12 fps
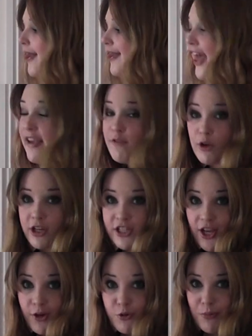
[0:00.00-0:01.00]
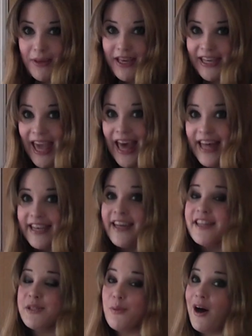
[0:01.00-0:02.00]
They've got in touch with me
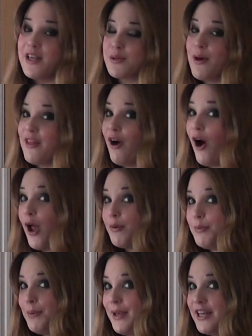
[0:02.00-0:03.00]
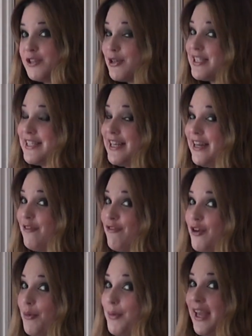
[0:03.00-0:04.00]
again to ask whether I would be interested in
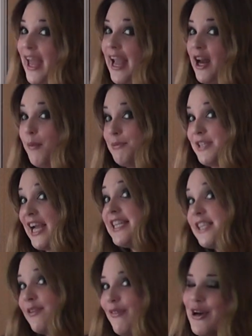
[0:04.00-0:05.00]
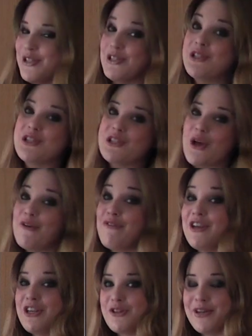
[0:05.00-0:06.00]
filming an updated version, so
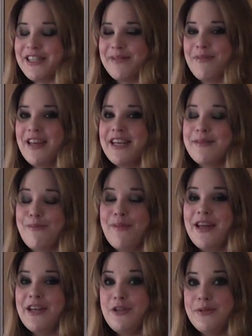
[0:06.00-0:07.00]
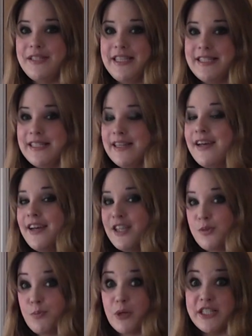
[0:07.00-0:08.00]
featuring some things from their new season
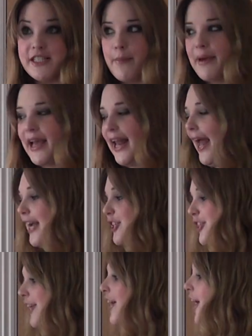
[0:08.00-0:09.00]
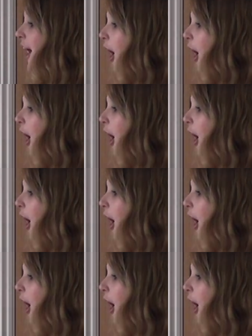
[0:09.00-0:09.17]
spring summer collection.